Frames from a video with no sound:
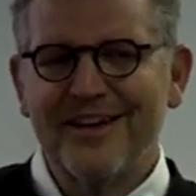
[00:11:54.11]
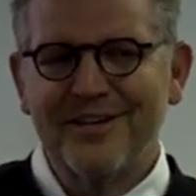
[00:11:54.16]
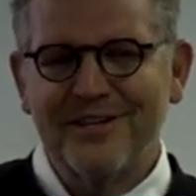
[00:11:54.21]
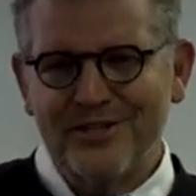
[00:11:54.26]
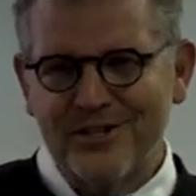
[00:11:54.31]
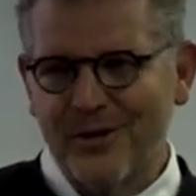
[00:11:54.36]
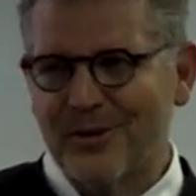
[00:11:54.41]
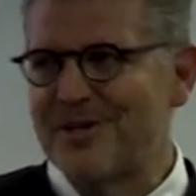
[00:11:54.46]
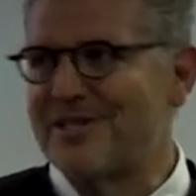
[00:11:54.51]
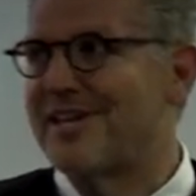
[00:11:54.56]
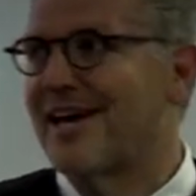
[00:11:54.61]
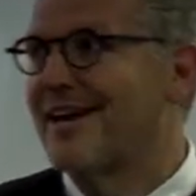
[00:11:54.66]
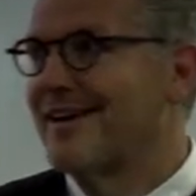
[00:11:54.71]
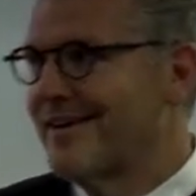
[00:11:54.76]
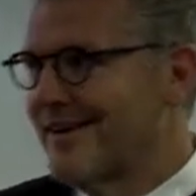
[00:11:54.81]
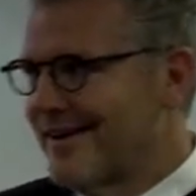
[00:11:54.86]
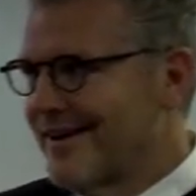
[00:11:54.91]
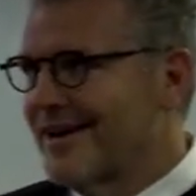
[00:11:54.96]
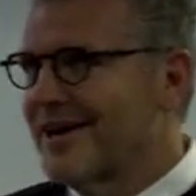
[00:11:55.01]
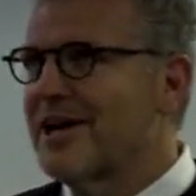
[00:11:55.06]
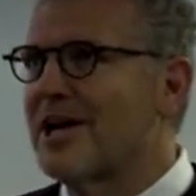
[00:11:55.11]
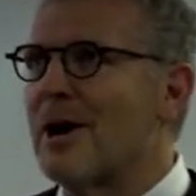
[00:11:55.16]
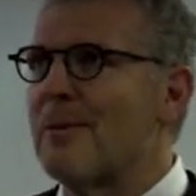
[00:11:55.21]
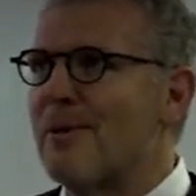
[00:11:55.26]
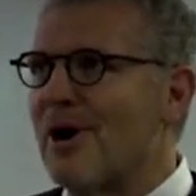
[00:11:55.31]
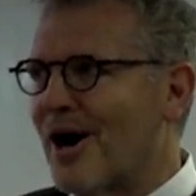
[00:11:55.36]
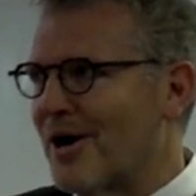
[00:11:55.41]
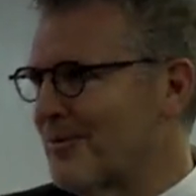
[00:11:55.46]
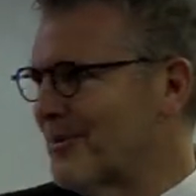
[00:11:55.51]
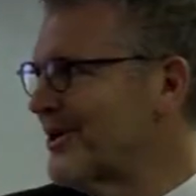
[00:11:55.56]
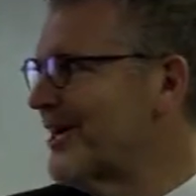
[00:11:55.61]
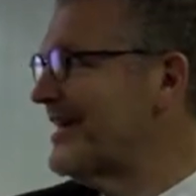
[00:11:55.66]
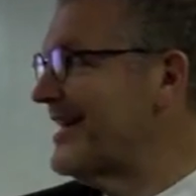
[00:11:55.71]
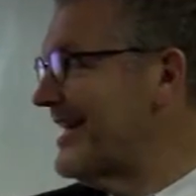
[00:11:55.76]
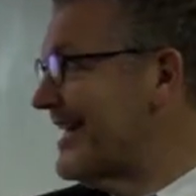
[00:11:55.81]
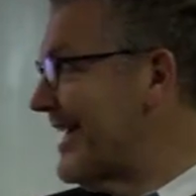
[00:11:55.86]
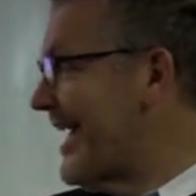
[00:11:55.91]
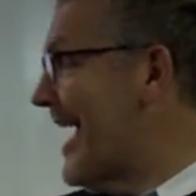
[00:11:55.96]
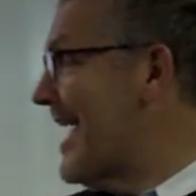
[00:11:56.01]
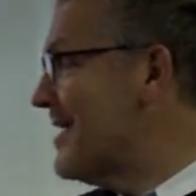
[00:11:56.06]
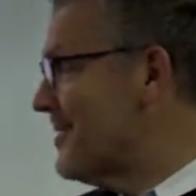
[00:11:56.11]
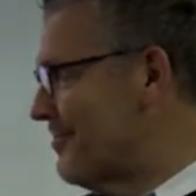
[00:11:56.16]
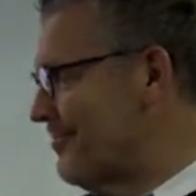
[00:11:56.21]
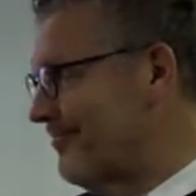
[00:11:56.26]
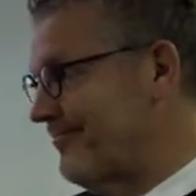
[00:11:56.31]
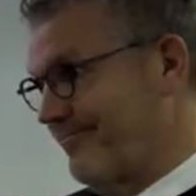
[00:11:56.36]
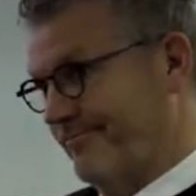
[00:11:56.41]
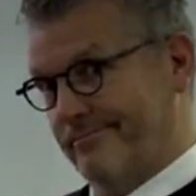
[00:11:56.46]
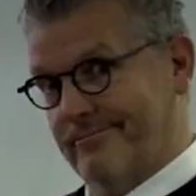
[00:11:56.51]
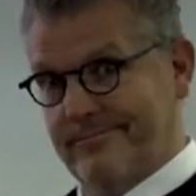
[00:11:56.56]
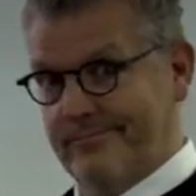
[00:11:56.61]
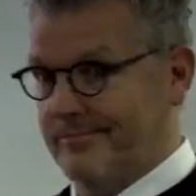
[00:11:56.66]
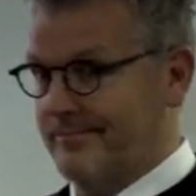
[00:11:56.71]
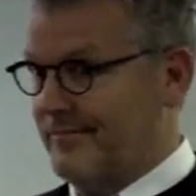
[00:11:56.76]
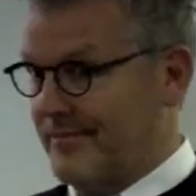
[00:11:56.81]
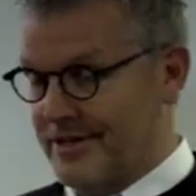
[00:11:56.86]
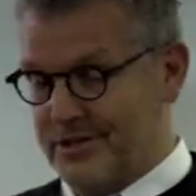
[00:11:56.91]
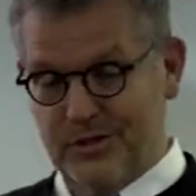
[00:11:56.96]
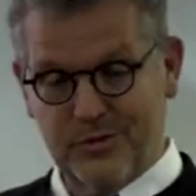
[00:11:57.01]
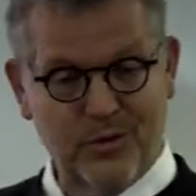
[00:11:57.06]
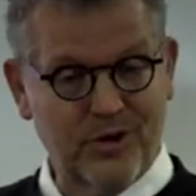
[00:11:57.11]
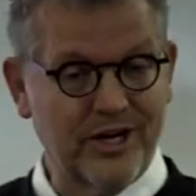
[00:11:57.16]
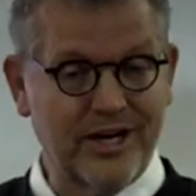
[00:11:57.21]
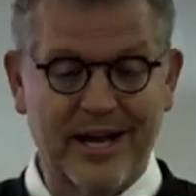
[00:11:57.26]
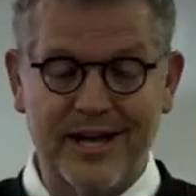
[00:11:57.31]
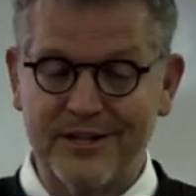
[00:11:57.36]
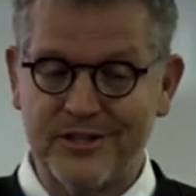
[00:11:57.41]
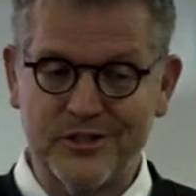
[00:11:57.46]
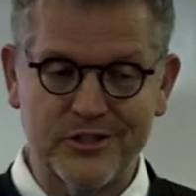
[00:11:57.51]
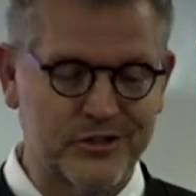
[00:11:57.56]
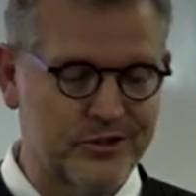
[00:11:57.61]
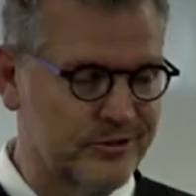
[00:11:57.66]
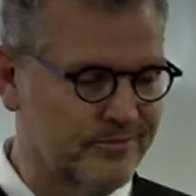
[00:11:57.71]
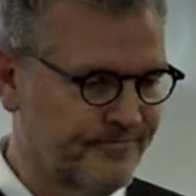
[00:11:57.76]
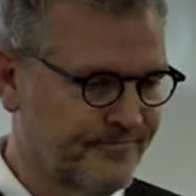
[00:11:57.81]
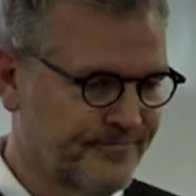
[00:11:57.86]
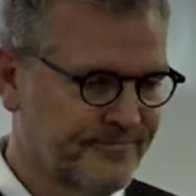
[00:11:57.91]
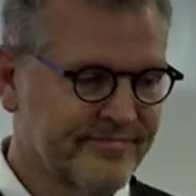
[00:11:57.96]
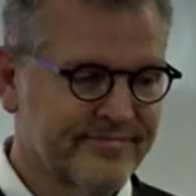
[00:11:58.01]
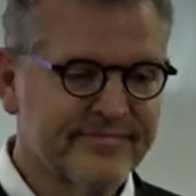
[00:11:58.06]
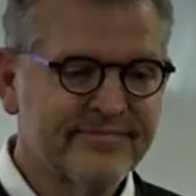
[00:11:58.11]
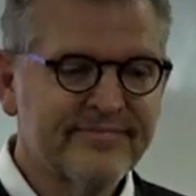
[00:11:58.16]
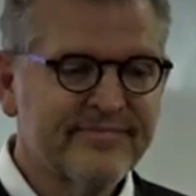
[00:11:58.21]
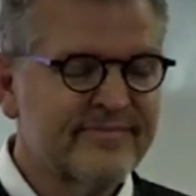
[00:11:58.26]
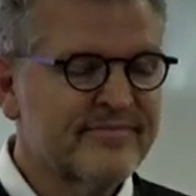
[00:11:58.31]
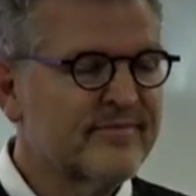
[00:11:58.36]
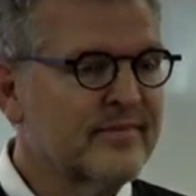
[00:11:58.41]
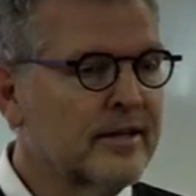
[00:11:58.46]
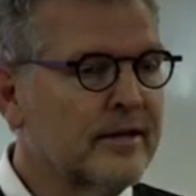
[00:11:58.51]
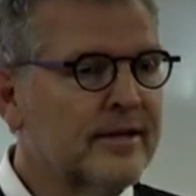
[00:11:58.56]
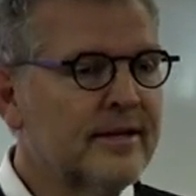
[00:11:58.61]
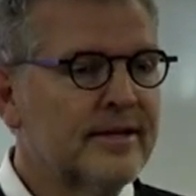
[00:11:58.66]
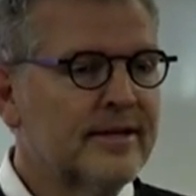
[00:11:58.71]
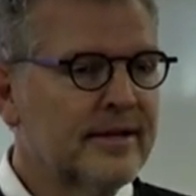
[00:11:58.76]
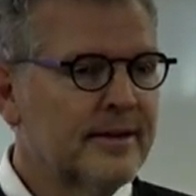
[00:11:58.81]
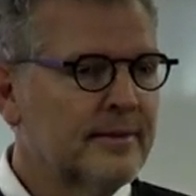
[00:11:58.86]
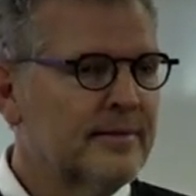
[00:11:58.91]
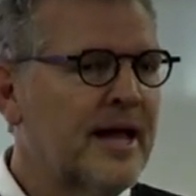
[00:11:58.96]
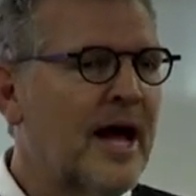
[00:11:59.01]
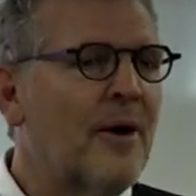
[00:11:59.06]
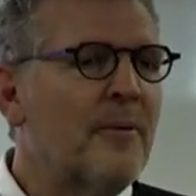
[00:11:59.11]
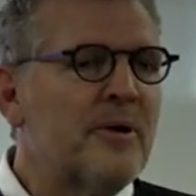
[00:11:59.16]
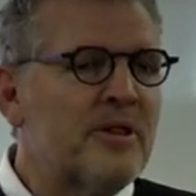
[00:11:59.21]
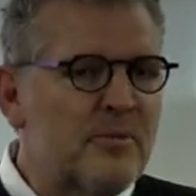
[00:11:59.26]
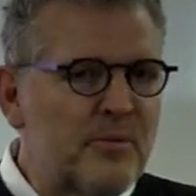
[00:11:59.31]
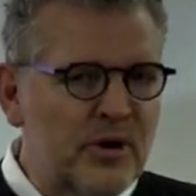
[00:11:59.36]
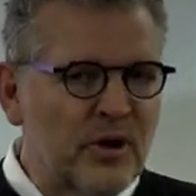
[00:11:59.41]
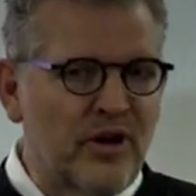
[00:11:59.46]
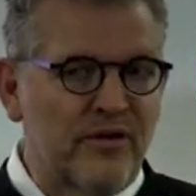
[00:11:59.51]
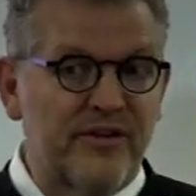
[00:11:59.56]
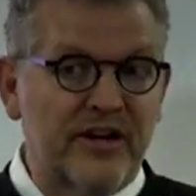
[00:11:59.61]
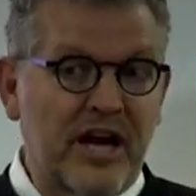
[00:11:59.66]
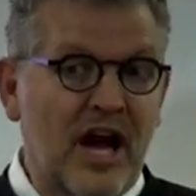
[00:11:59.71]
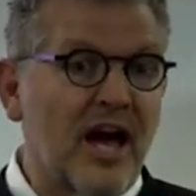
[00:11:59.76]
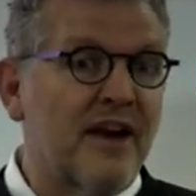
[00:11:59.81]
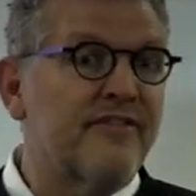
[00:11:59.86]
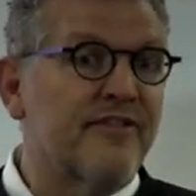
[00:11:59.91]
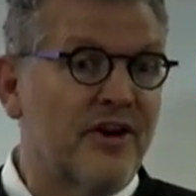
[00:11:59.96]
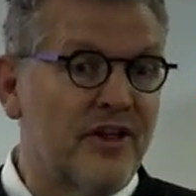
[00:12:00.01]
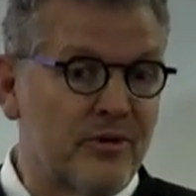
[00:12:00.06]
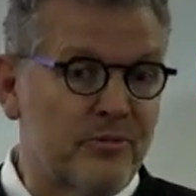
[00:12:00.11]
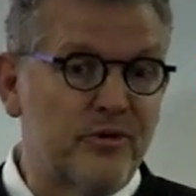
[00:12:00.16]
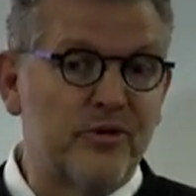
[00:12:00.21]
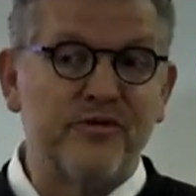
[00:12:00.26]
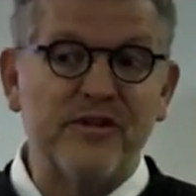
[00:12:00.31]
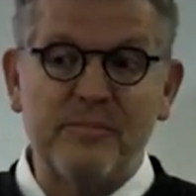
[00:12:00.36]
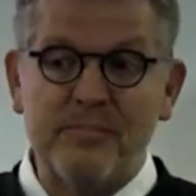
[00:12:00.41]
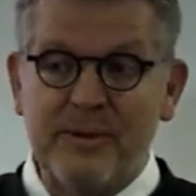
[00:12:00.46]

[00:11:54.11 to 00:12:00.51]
So he said, come on, we're going to get him. I swear to God, this is true. Now I'm in the middle of a Godfather movie,